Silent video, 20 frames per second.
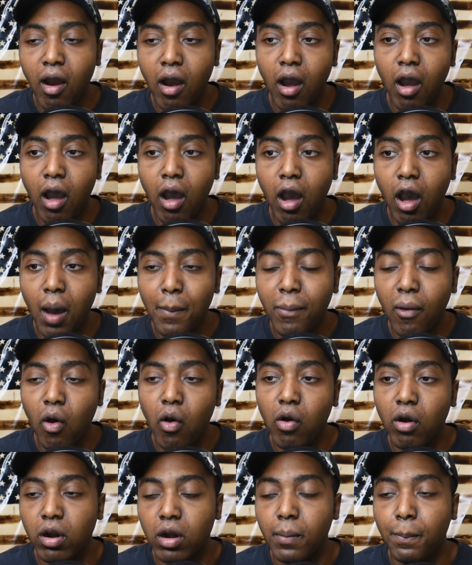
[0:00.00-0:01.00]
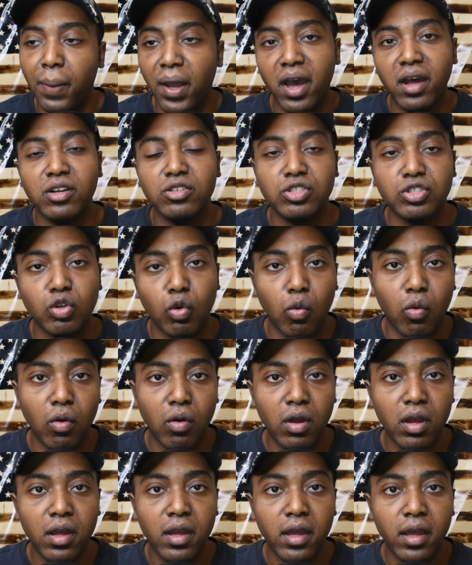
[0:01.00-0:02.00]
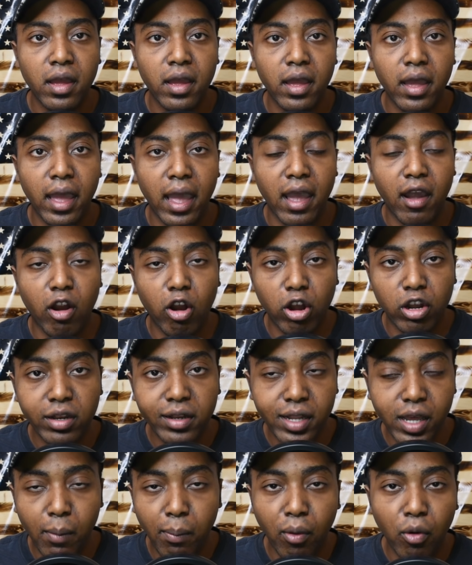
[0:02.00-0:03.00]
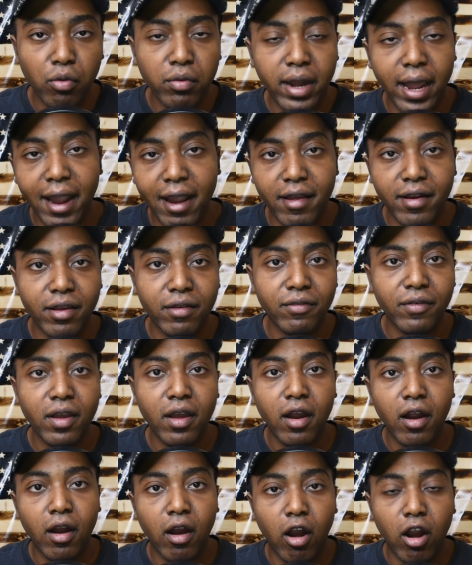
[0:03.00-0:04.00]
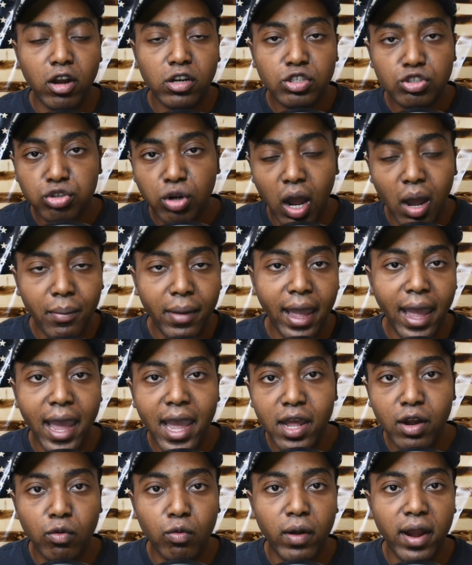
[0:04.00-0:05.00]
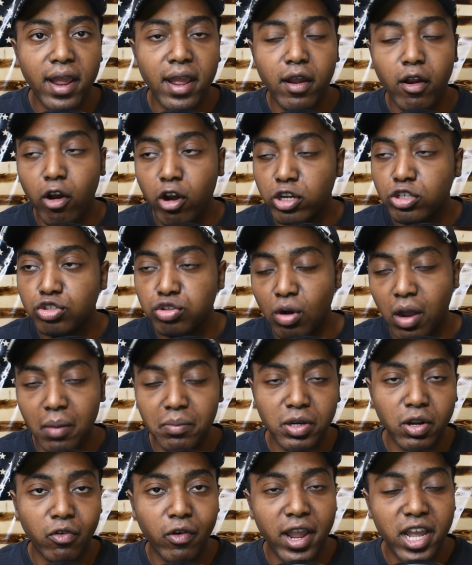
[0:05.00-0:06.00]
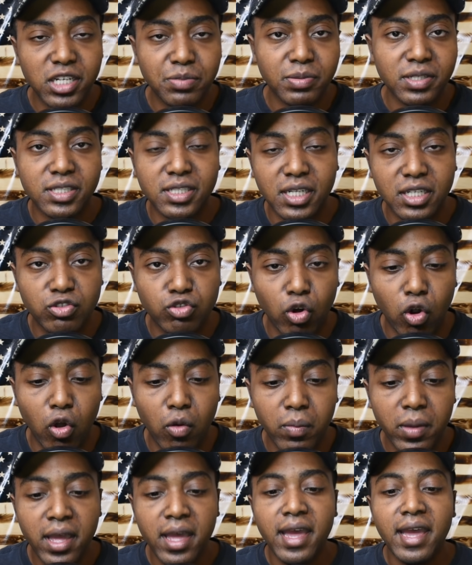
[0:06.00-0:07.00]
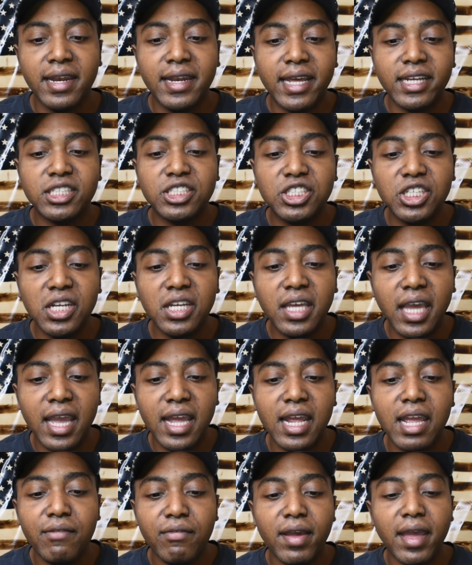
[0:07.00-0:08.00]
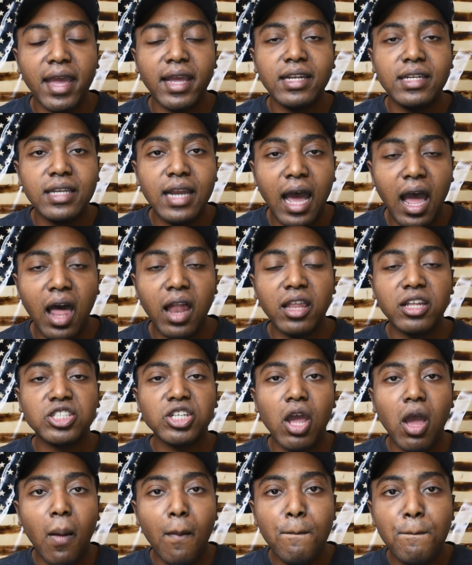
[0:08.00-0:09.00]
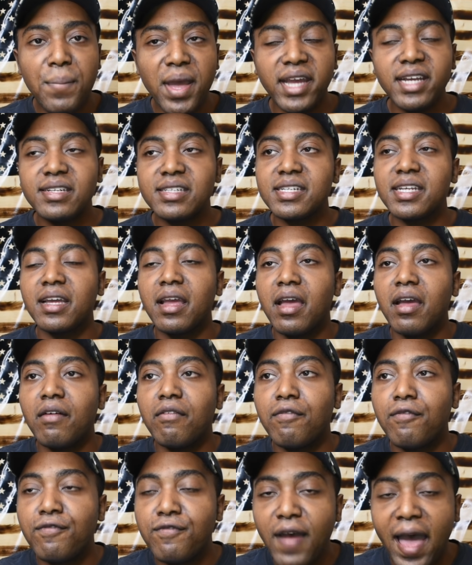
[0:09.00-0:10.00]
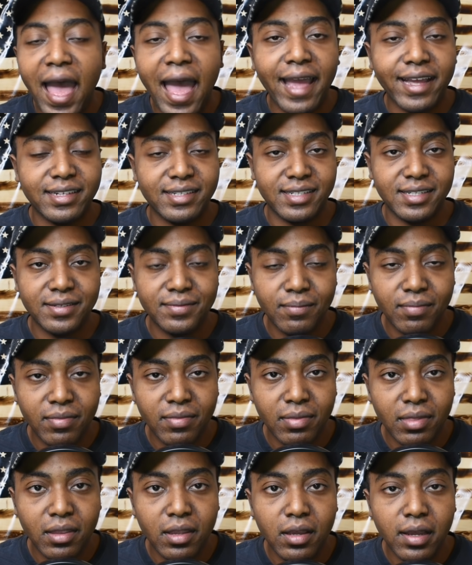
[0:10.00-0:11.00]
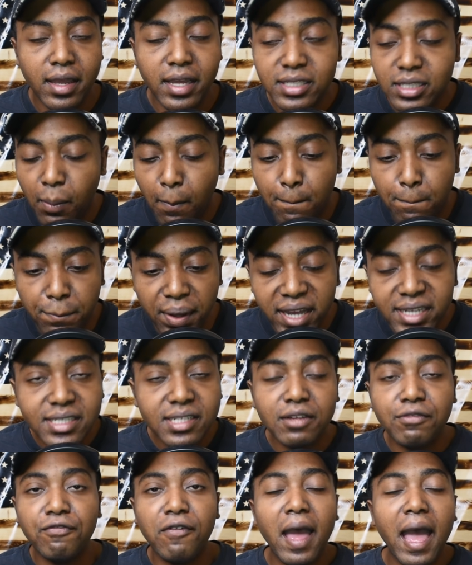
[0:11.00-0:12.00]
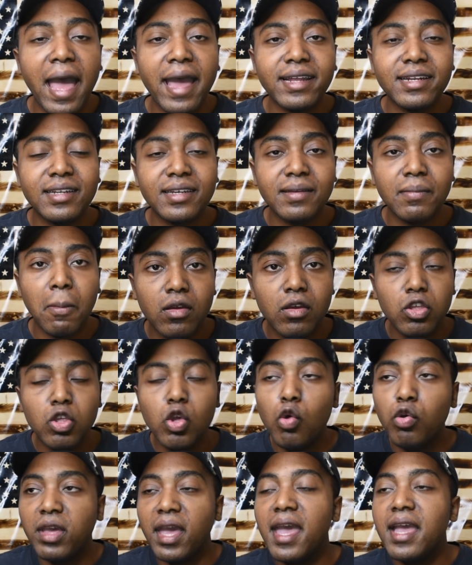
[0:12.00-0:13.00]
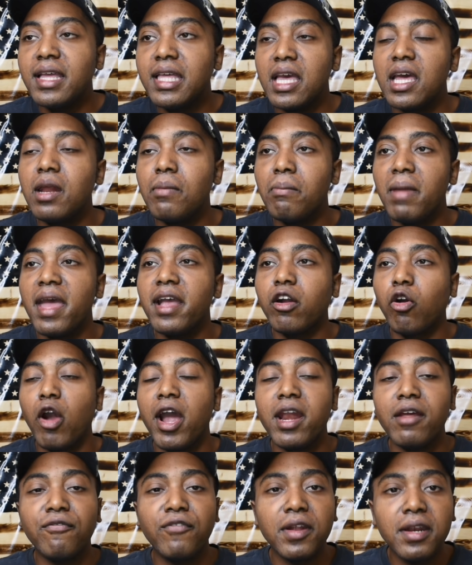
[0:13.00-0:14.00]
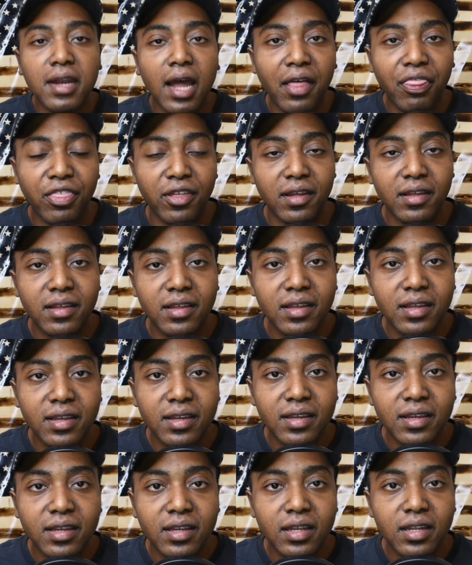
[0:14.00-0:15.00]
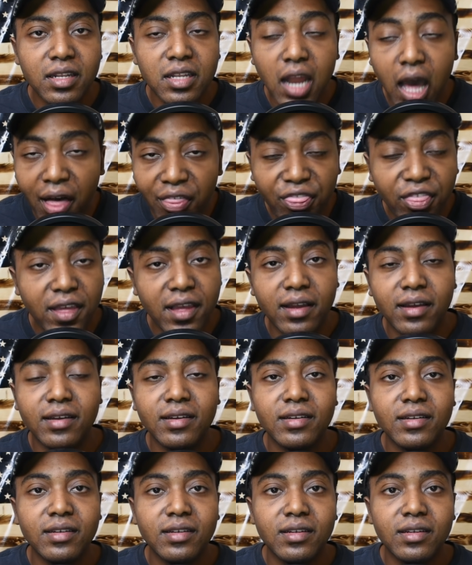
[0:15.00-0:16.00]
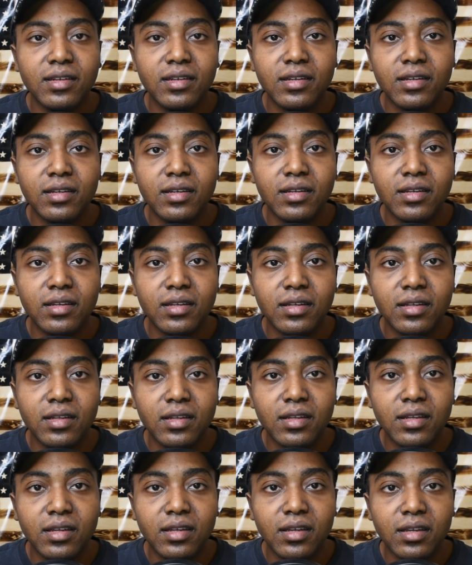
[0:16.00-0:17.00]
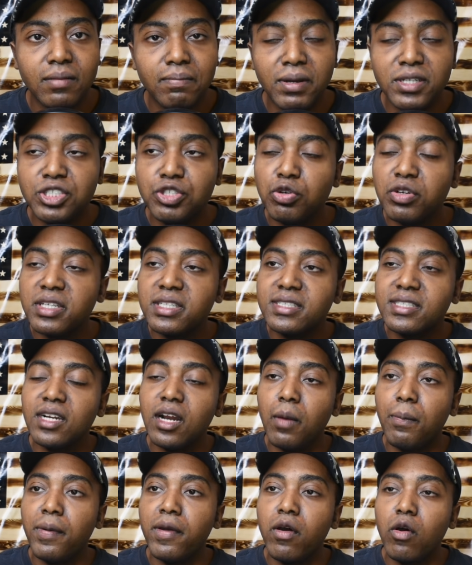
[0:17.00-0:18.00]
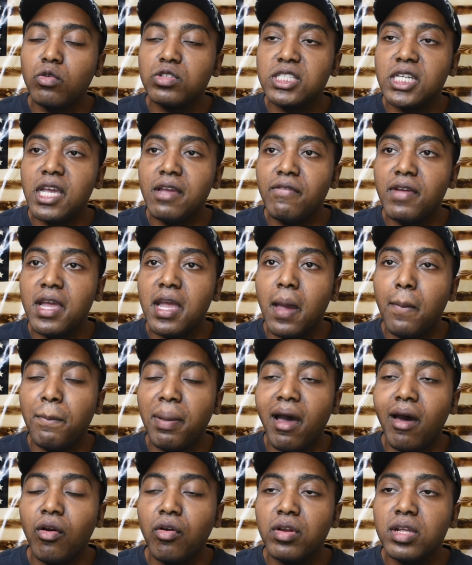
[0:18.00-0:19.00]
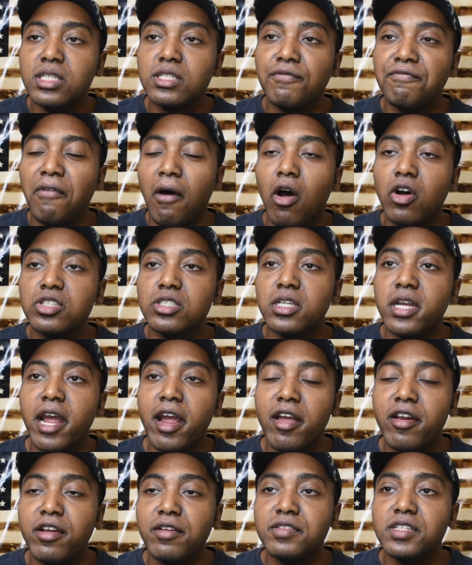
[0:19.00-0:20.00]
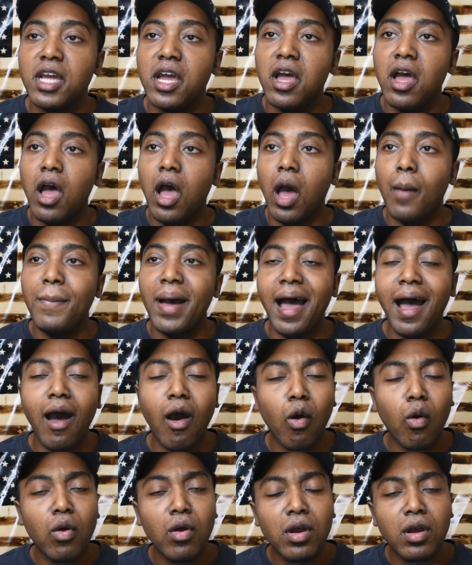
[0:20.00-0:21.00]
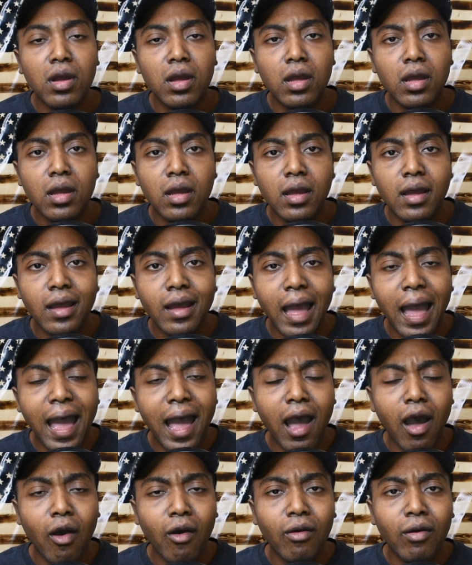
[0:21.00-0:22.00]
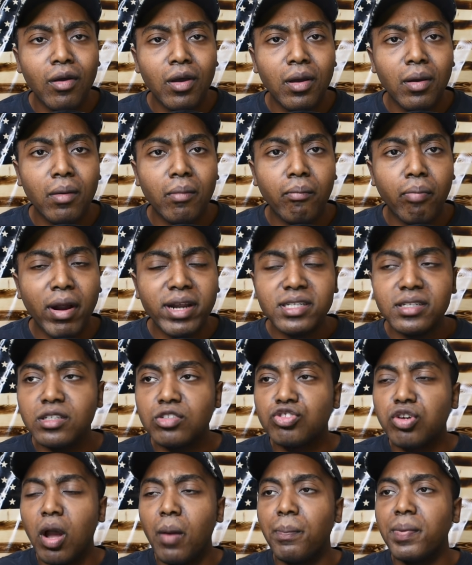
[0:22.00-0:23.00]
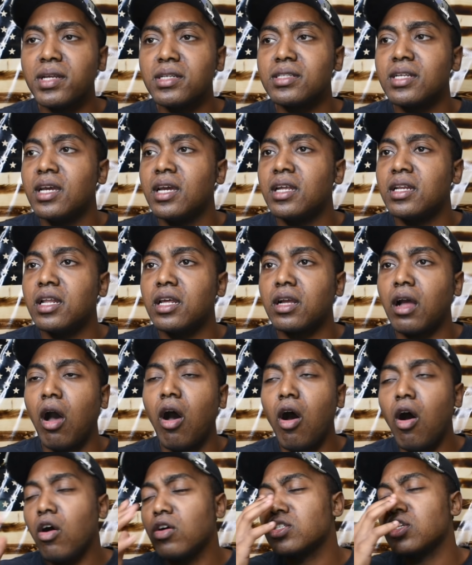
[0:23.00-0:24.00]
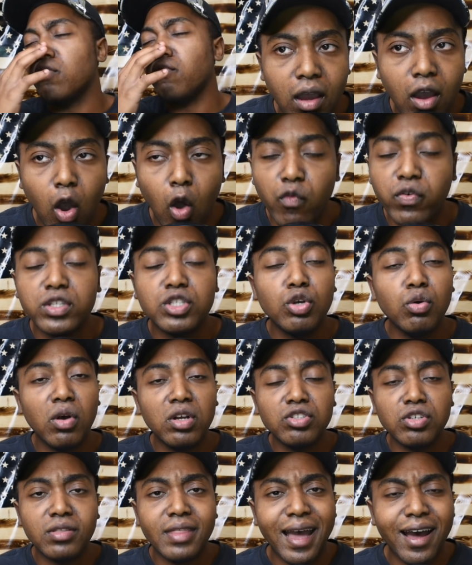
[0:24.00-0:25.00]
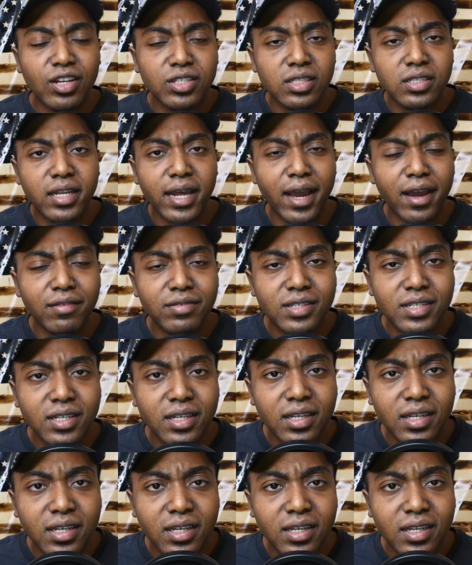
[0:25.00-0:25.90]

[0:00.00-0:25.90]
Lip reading: far up on her pedestal and her liberal narrative, her Trump haterade, her Trump derangement syndrome, that she can't even acknowledge basic facts. It's a basic fact. You can't get a man credit for nothing. Nothing. But you can sit up here on TV and peddle these false narratives about how President Trump is the cause of over 200,000 deaths